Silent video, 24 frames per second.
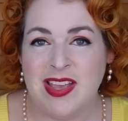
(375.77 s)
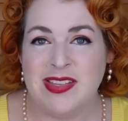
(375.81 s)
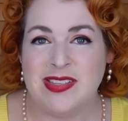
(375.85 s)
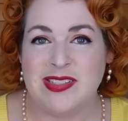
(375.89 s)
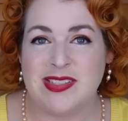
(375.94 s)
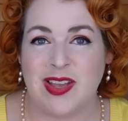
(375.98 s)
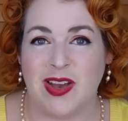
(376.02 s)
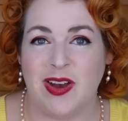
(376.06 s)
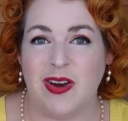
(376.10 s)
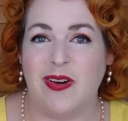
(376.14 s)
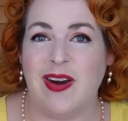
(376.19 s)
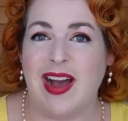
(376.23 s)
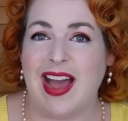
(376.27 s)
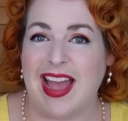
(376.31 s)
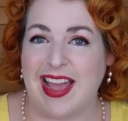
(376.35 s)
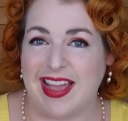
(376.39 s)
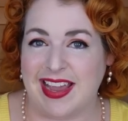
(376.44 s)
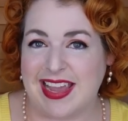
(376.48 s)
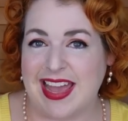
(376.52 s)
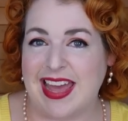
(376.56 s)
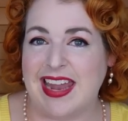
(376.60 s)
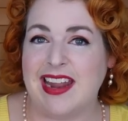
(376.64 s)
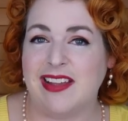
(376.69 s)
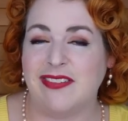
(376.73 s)
So
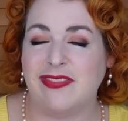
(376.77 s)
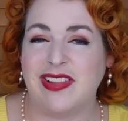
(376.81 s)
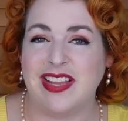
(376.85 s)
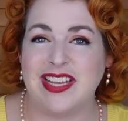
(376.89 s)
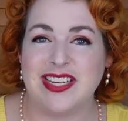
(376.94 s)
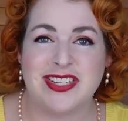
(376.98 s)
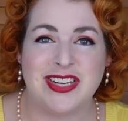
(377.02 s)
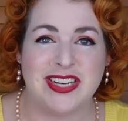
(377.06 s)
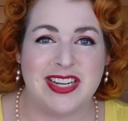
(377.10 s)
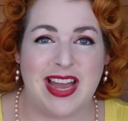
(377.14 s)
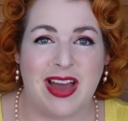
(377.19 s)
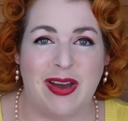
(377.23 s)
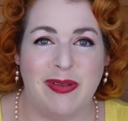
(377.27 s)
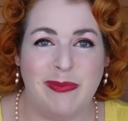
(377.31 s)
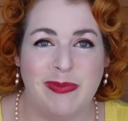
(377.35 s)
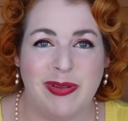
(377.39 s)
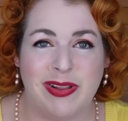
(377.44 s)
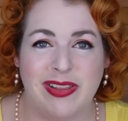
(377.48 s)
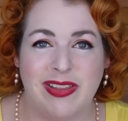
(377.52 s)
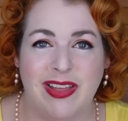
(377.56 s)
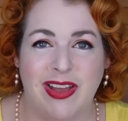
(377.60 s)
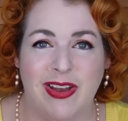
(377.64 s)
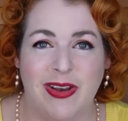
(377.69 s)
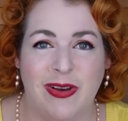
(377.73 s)
again, I've linked her down
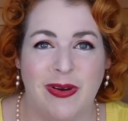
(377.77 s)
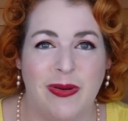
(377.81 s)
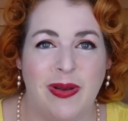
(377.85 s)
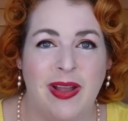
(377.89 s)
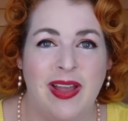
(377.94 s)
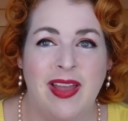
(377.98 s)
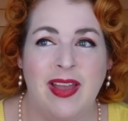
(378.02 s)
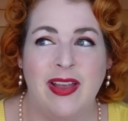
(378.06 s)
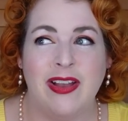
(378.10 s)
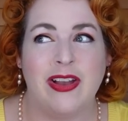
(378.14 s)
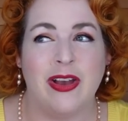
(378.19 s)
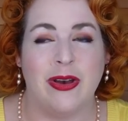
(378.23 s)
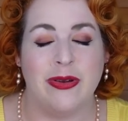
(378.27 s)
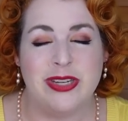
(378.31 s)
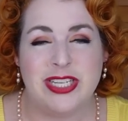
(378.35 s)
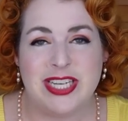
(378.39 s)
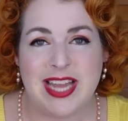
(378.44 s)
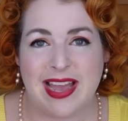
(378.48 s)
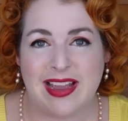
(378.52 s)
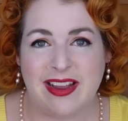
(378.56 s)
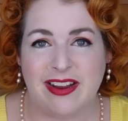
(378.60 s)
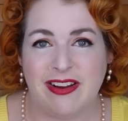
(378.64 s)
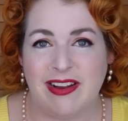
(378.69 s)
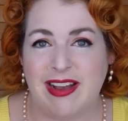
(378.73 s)
below. Go
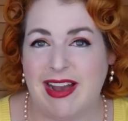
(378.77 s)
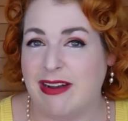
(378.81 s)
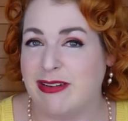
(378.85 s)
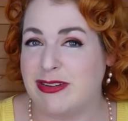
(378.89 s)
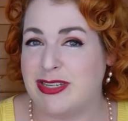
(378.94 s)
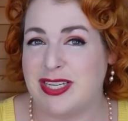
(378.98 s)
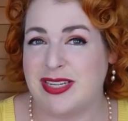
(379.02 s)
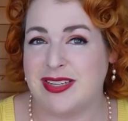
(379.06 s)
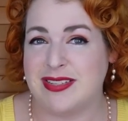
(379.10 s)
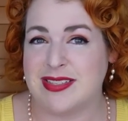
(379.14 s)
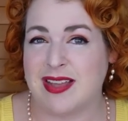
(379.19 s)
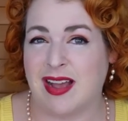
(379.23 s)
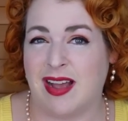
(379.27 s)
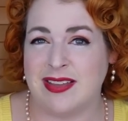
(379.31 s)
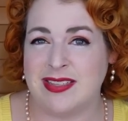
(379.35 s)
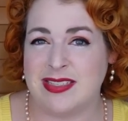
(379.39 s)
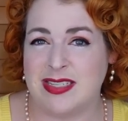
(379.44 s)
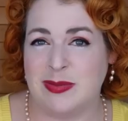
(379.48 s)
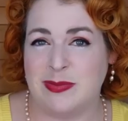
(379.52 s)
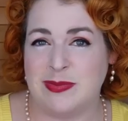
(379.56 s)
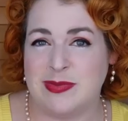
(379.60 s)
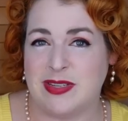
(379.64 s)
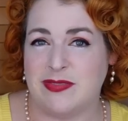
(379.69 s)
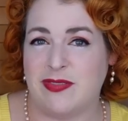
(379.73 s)
check her out. She does
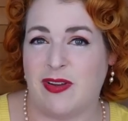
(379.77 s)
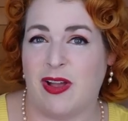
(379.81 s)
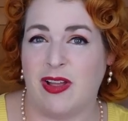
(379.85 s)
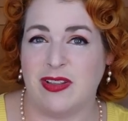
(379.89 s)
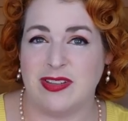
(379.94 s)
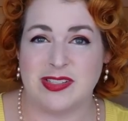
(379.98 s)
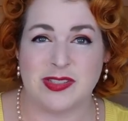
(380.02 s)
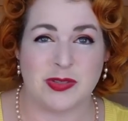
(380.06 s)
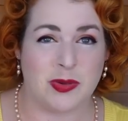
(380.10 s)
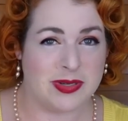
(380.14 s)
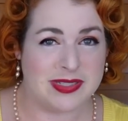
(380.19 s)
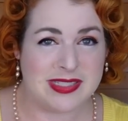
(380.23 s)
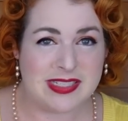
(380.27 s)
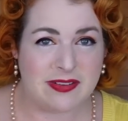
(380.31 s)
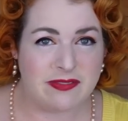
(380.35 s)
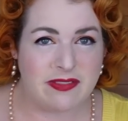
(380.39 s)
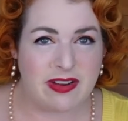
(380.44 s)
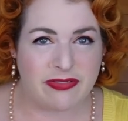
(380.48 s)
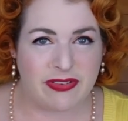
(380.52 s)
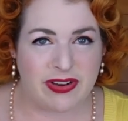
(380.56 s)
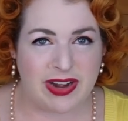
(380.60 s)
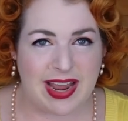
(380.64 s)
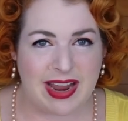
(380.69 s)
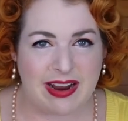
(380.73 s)
costumes of all sorts of
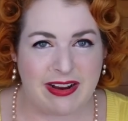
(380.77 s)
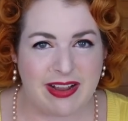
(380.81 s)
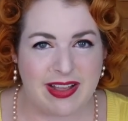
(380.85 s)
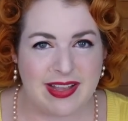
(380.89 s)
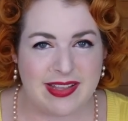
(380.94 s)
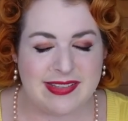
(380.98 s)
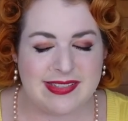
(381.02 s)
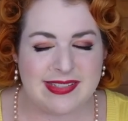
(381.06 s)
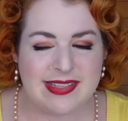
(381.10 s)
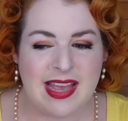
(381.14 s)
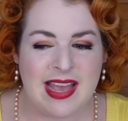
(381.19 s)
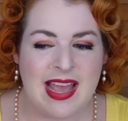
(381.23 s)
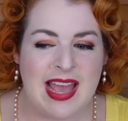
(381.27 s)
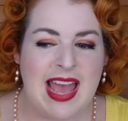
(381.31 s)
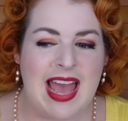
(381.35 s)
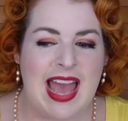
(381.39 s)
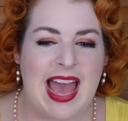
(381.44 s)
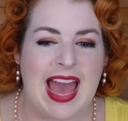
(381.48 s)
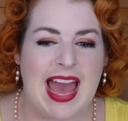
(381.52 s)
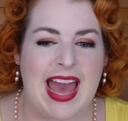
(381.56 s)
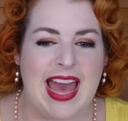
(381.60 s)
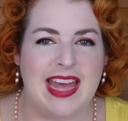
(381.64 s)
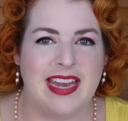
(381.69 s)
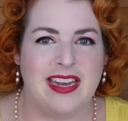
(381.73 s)
different eras
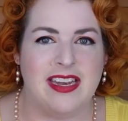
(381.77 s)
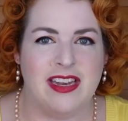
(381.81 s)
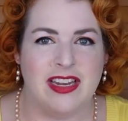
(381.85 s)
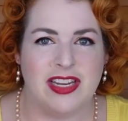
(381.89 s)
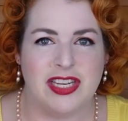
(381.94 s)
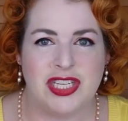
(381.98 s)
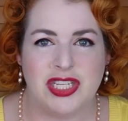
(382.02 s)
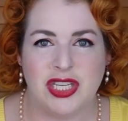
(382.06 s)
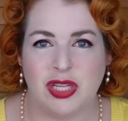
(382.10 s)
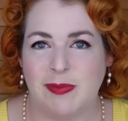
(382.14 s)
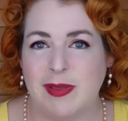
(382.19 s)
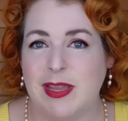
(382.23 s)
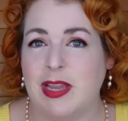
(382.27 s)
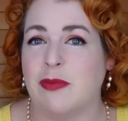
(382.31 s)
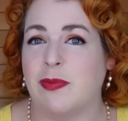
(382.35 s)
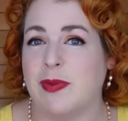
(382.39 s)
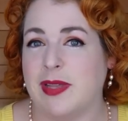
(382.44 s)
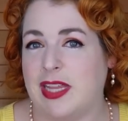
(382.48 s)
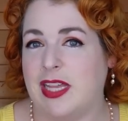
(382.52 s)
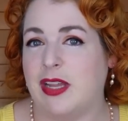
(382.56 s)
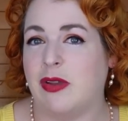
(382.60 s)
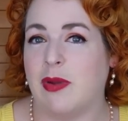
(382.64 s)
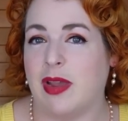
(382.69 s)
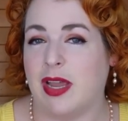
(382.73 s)
and she'll be a
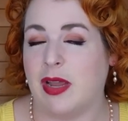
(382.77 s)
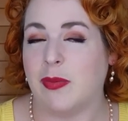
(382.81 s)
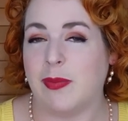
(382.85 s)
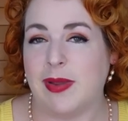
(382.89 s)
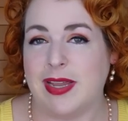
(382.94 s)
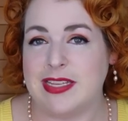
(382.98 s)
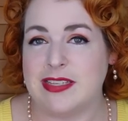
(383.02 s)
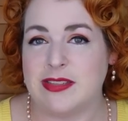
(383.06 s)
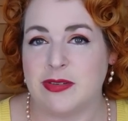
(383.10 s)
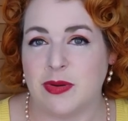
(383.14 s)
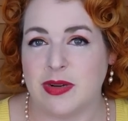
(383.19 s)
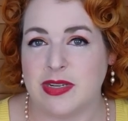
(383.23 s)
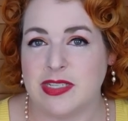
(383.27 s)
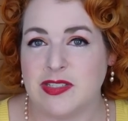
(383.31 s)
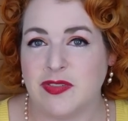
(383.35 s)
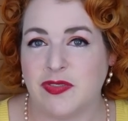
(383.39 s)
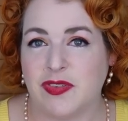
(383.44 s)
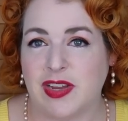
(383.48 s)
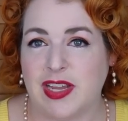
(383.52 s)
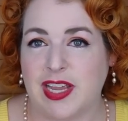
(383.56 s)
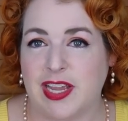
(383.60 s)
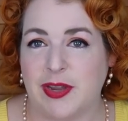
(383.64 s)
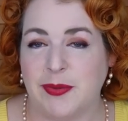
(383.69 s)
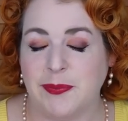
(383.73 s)
really great resource
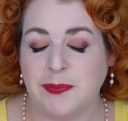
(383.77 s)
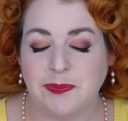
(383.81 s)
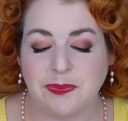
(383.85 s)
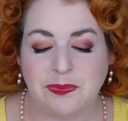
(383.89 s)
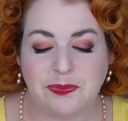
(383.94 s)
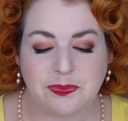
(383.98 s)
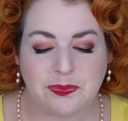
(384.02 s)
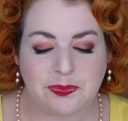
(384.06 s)
for you.